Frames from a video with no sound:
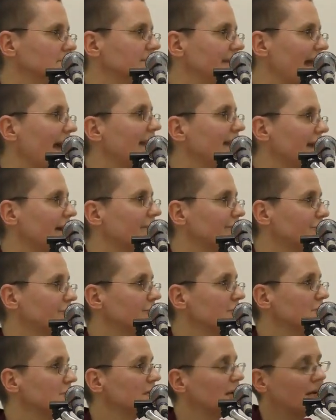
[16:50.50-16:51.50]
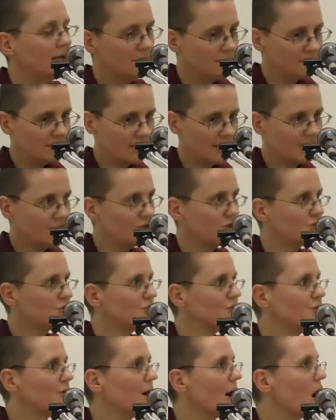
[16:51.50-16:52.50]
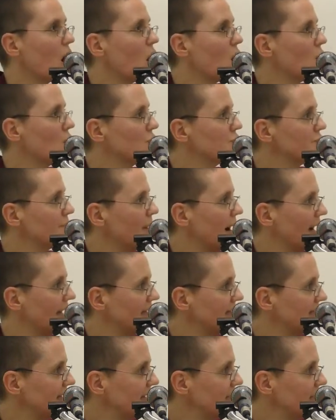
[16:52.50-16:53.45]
that effort and getting to know our own mind,